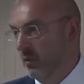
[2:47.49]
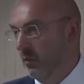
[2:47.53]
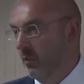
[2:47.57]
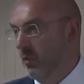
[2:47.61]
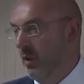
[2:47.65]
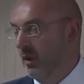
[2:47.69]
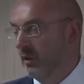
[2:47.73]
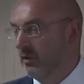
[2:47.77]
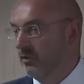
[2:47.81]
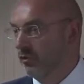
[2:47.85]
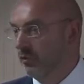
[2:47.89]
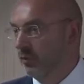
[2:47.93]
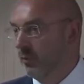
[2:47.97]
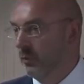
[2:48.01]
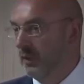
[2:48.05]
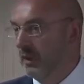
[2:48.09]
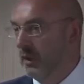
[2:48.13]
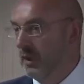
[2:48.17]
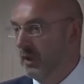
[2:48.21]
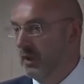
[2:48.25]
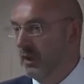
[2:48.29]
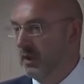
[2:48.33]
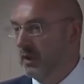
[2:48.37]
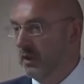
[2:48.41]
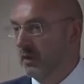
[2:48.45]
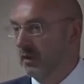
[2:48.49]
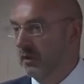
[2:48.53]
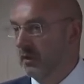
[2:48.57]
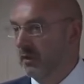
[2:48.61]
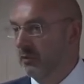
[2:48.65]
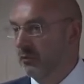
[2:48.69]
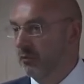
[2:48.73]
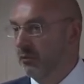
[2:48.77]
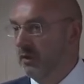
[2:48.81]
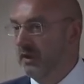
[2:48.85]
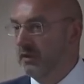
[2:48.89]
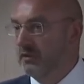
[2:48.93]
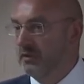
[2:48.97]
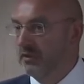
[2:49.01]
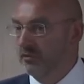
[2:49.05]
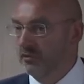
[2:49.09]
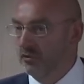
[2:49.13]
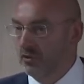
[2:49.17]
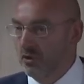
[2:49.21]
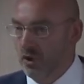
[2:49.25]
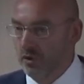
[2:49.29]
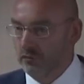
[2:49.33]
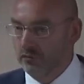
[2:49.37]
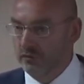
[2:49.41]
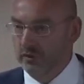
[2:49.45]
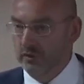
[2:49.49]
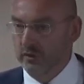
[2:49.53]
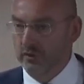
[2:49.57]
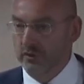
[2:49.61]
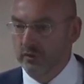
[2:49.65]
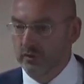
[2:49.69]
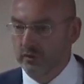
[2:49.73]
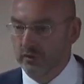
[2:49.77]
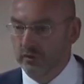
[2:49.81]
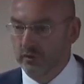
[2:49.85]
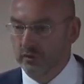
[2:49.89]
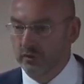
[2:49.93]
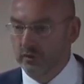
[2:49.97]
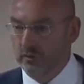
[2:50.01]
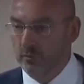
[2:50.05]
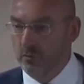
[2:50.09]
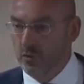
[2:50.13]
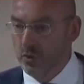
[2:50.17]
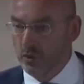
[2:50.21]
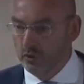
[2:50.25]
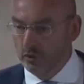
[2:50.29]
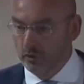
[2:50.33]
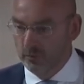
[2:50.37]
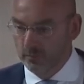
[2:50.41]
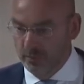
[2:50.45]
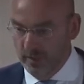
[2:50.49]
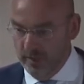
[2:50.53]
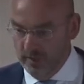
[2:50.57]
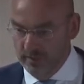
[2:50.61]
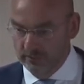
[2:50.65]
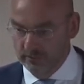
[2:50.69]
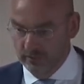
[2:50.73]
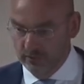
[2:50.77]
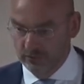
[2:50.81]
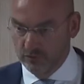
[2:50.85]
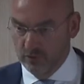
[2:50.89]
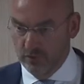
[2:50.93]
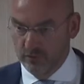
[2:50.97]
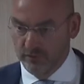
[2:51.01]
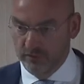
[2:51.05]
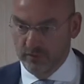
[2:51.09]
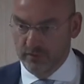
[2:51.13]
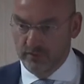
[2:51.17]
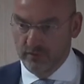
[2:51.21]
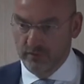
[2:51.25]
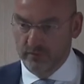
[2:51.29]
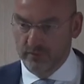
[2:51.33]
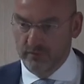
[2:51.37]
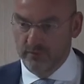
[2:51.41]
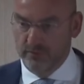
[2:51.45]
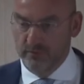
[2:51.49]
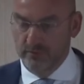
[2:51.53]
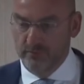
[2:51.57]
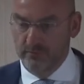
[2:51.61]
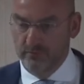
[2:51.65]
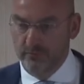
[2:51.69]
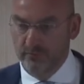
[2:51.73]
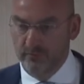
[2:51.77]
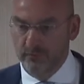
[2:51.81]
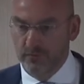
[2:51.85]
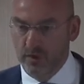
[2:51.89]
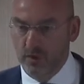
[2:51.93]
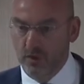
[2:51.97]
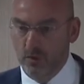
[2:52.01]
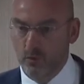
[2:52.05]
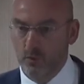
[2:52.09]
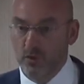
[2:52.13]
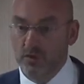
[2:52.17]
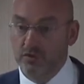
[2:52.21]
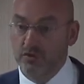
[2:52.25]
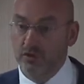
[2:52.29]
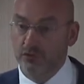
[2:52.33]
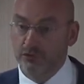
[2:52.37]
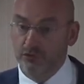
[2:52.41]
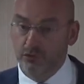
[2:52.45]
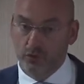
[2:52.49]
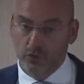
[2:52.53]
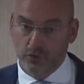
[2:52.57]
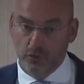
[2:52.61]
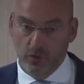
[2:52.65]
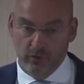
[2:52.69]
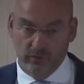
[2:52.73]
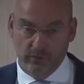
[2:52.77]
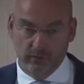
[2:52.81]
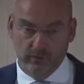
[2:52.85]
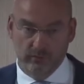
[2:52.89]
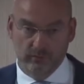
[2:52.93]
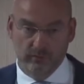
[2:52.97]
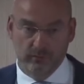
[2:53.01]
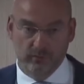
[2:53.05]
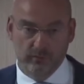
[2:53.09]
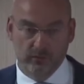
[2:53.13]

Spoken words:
once we rediscover the moral basis of it, which is forgotten,